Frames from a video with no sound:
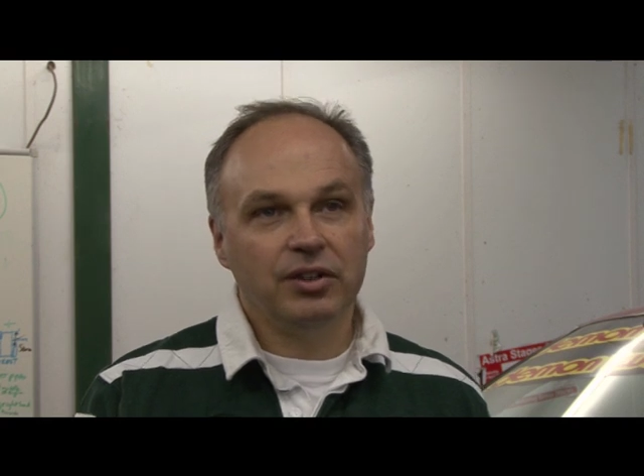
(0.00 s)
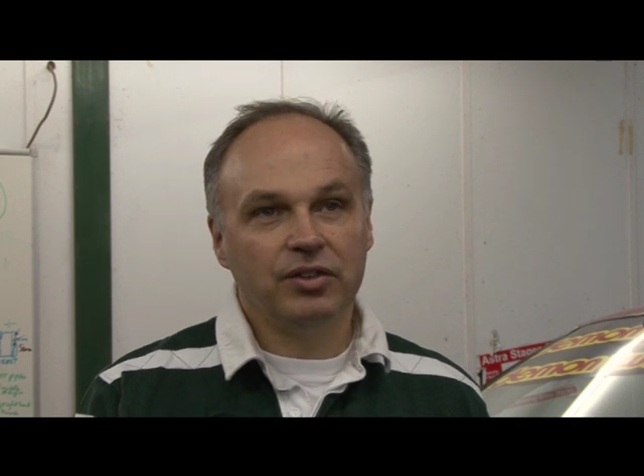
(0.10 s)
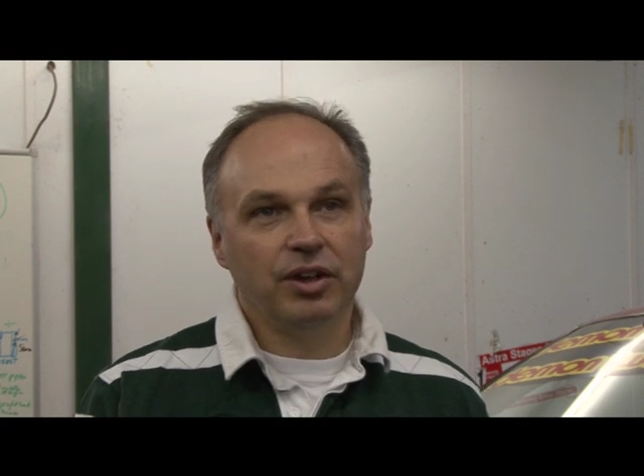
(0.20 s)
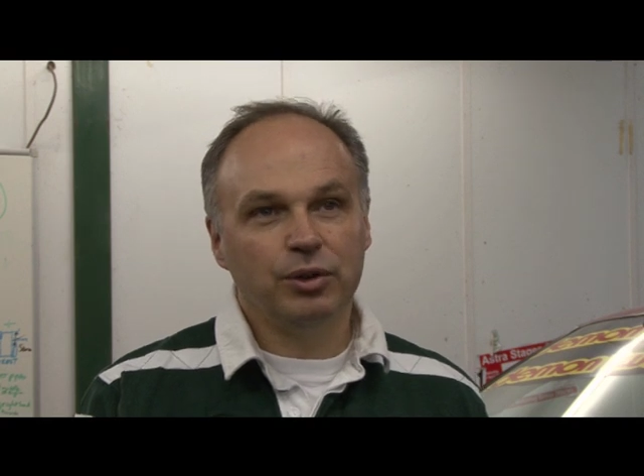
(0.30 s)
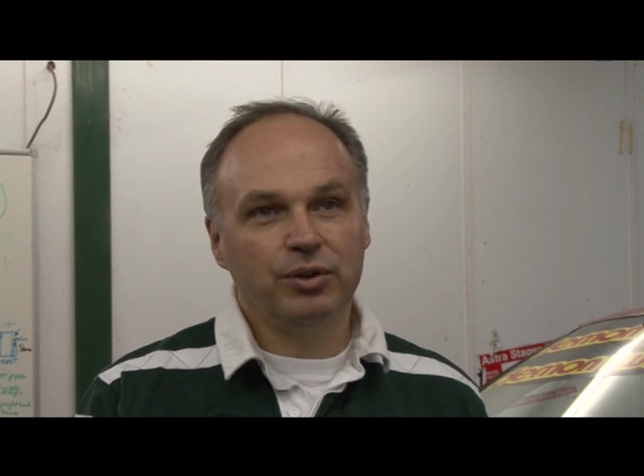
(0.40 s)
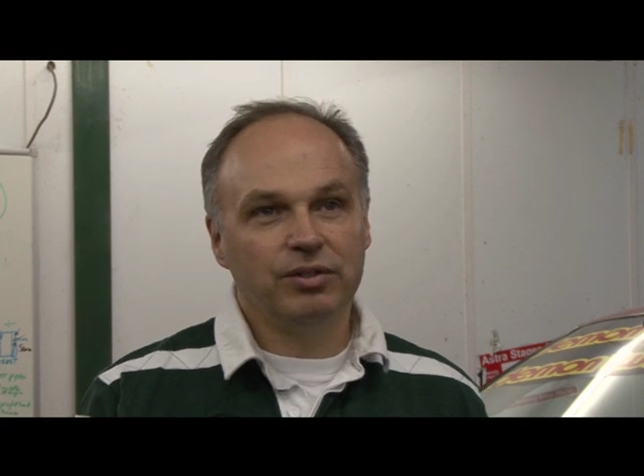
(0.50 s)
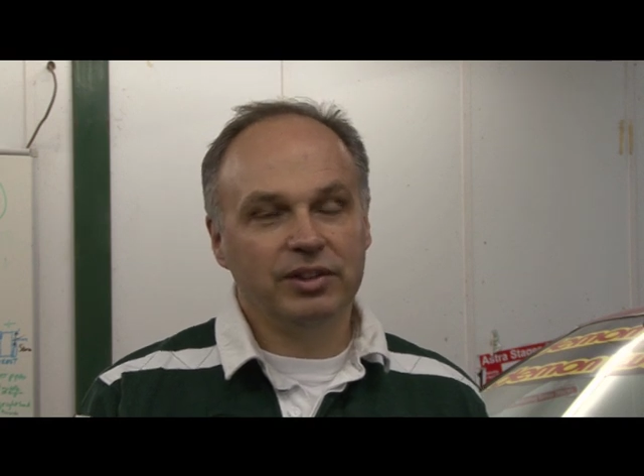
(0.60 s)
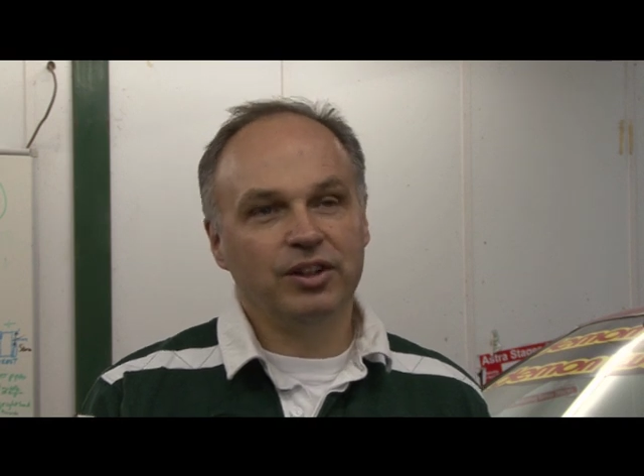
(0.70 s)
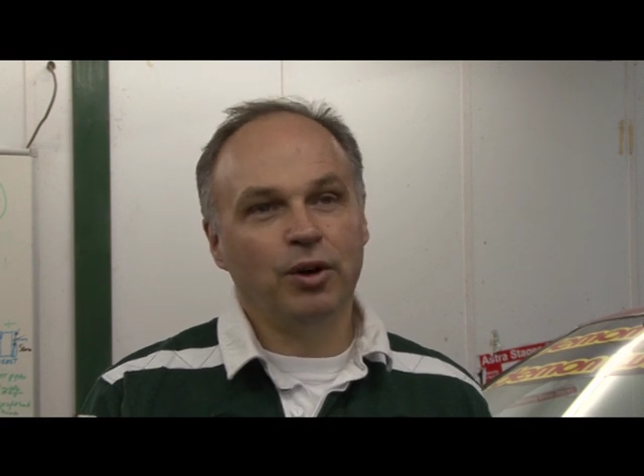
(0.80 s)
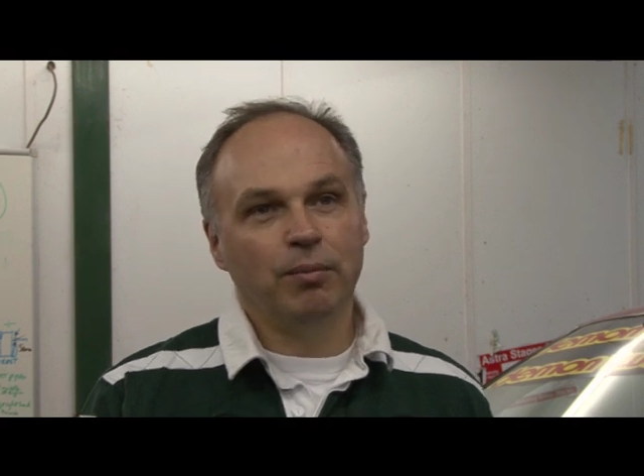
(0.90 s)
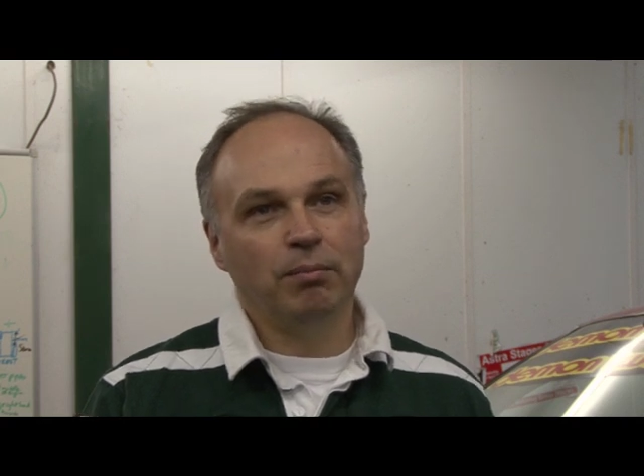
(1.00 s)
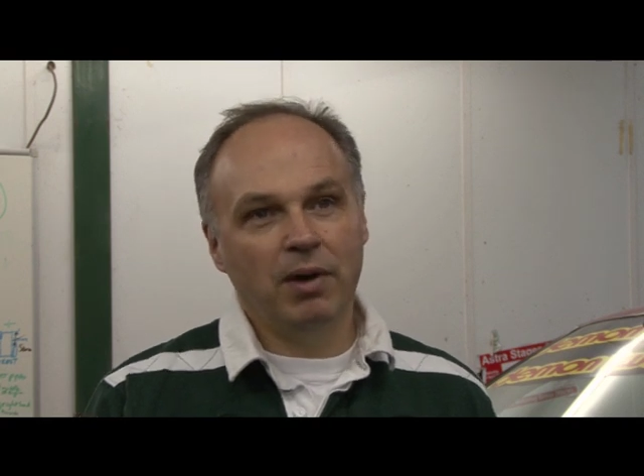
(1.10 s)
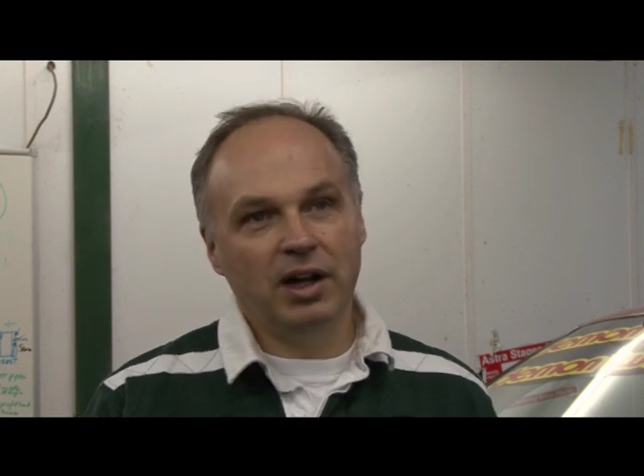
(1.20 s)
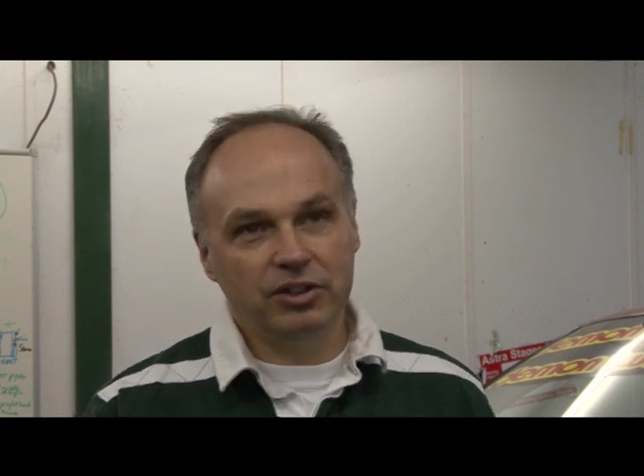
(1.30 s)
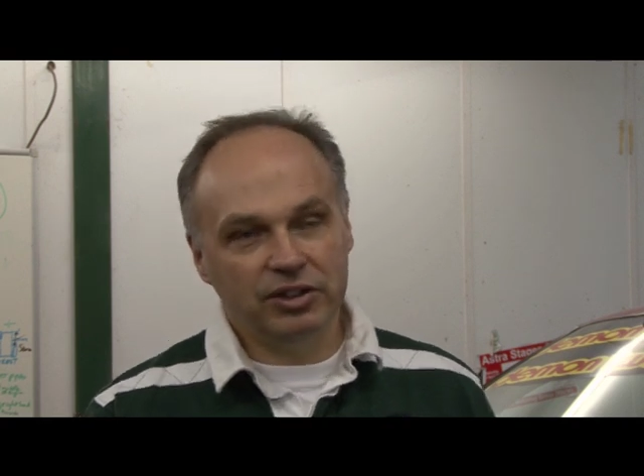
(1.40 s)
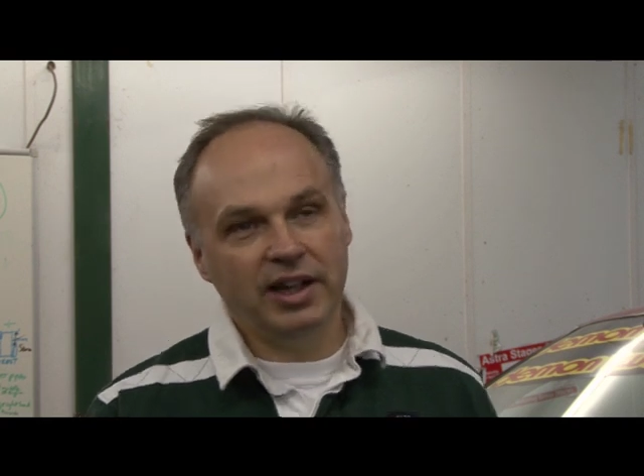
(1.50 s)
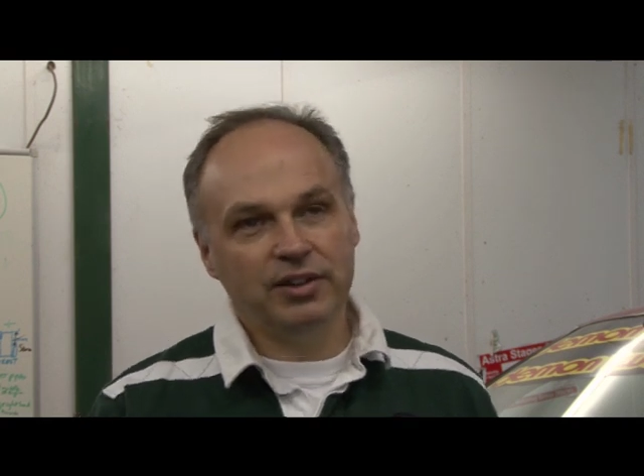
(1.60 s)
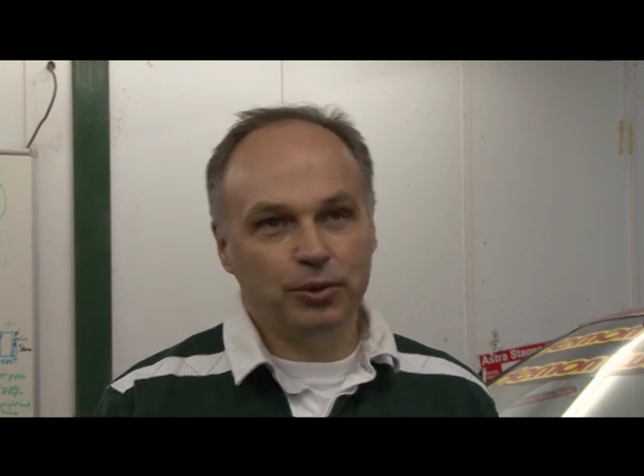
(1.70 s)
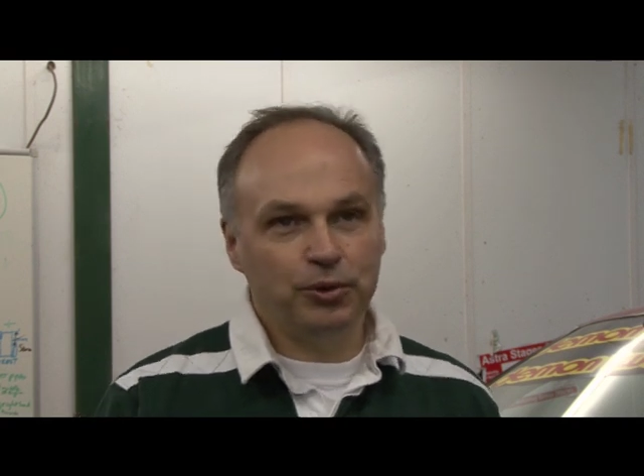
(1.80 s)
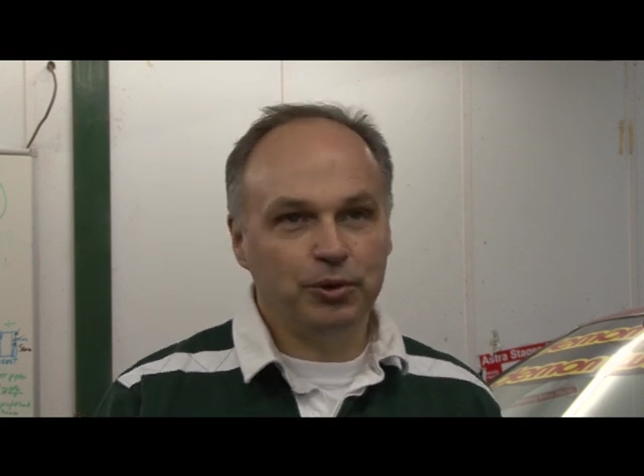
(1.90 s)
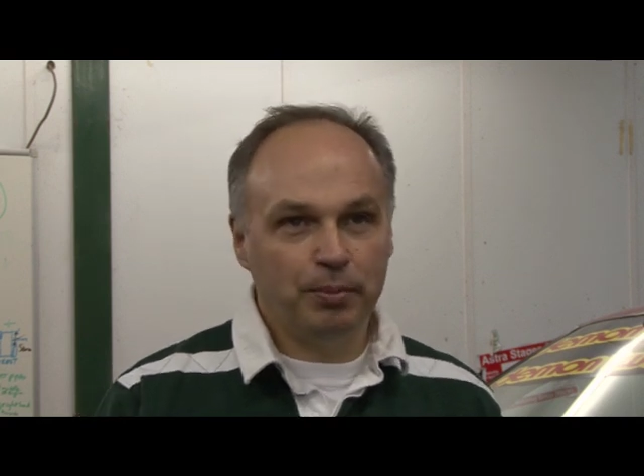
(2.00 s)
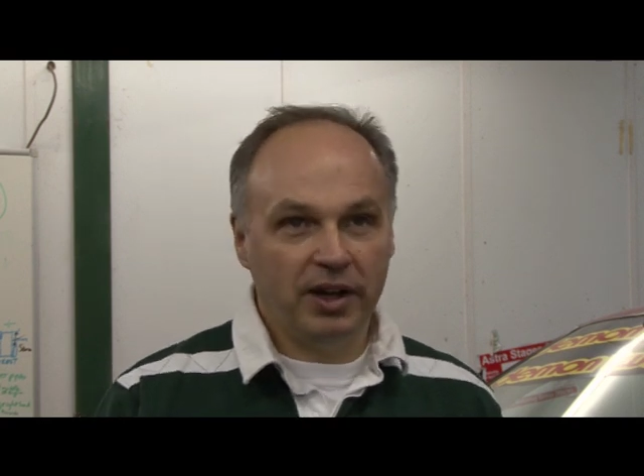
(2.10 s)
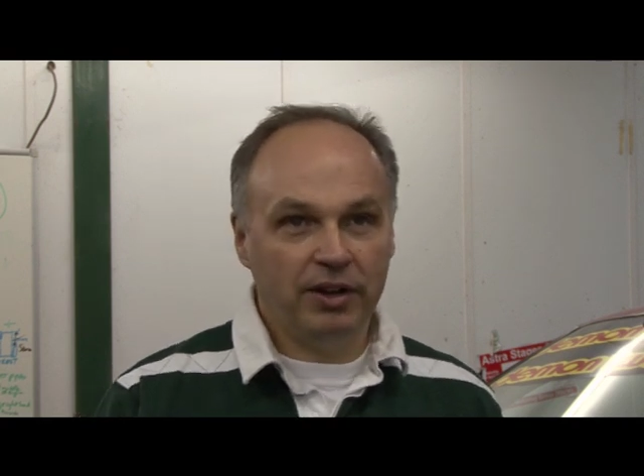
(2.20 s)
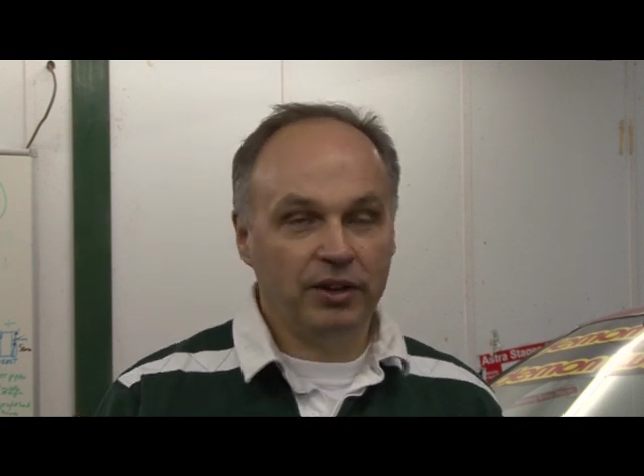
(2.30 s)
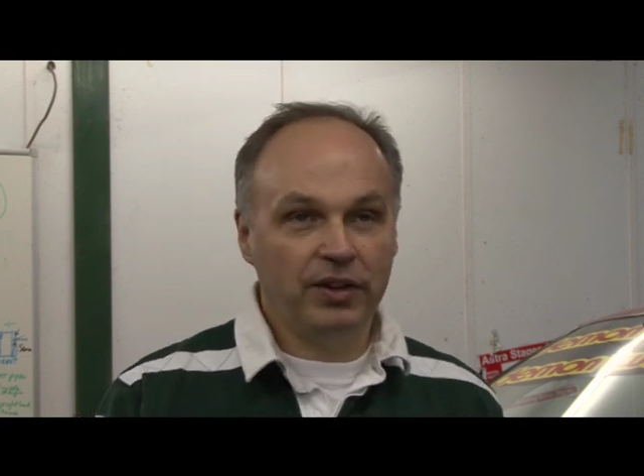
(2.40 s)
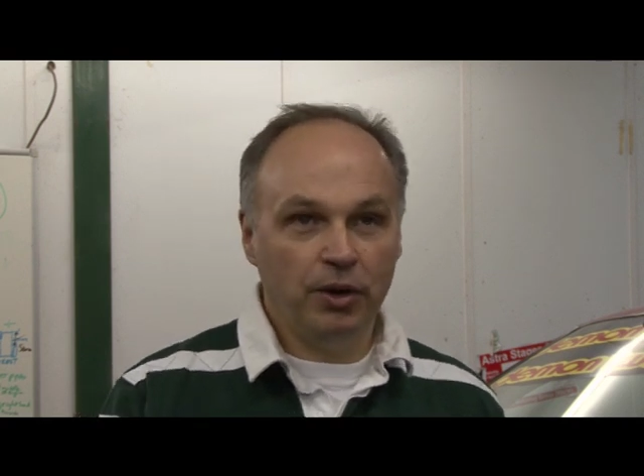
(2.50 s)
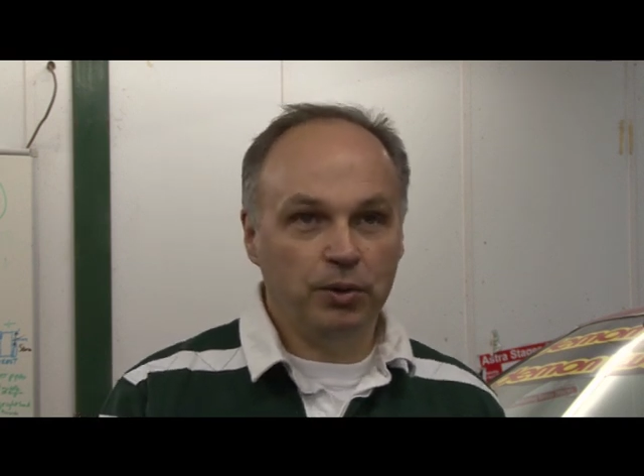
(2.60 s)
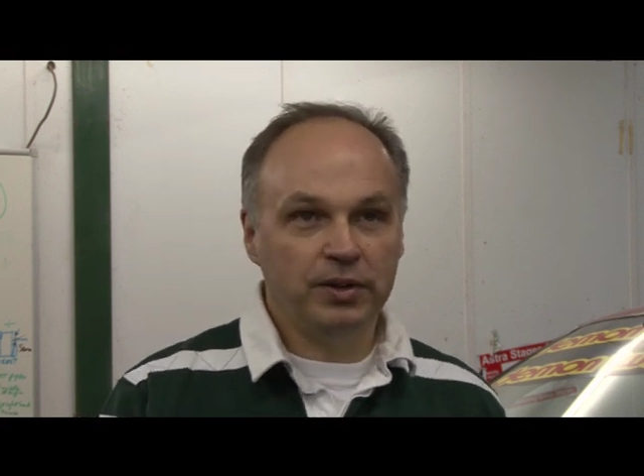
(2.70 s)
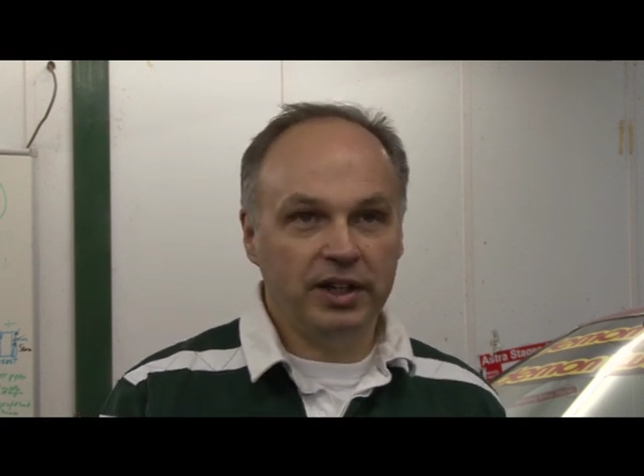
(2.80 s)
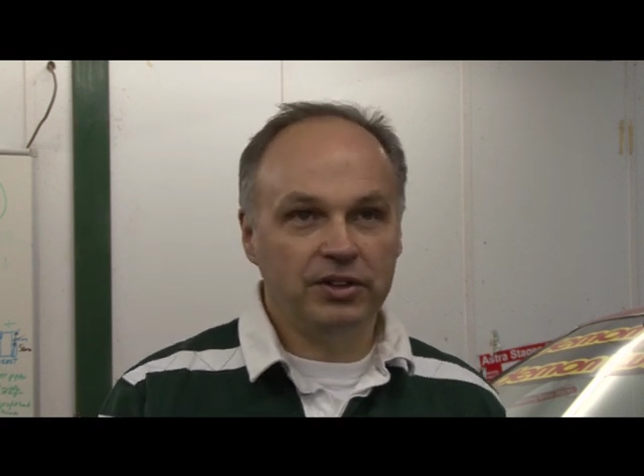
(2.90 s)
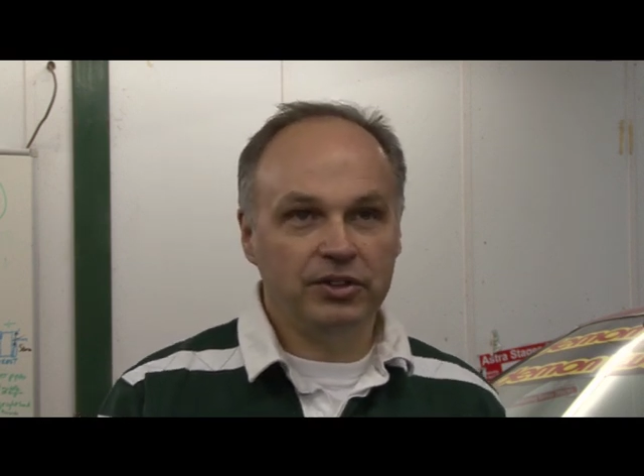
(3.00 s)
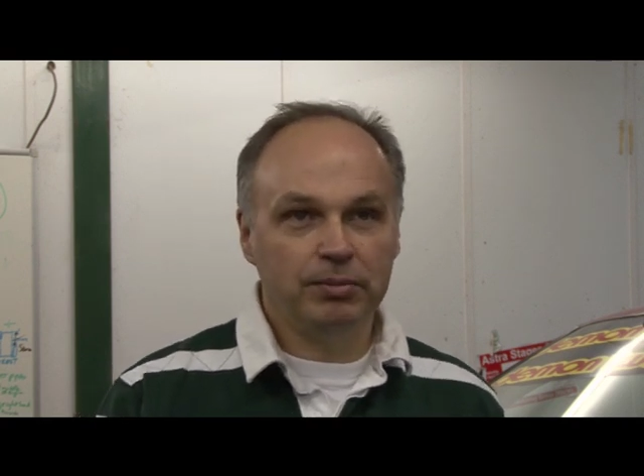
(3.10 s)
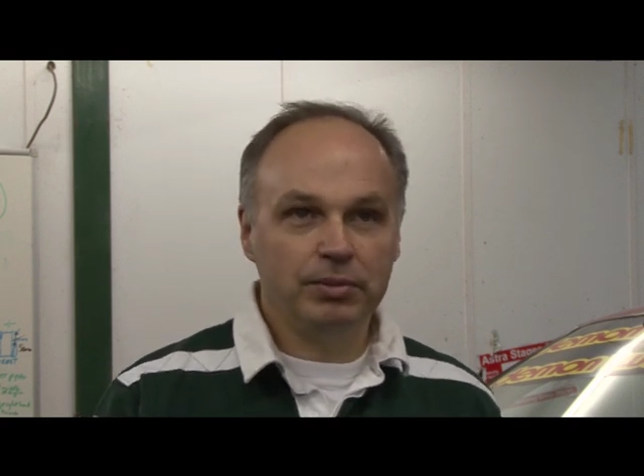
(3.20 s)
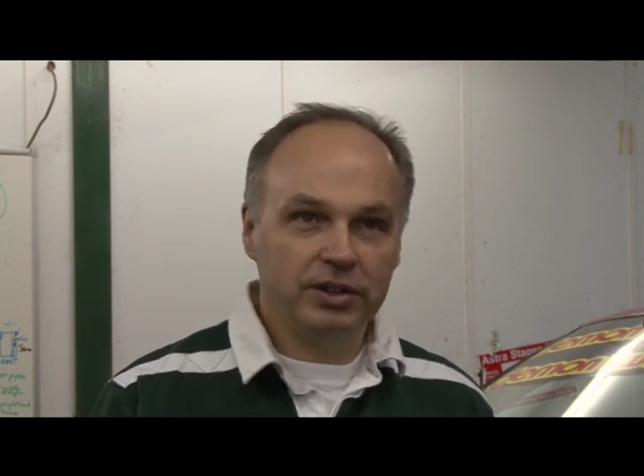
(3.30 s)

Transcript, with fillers: So we're not much less horsepower than the old engine,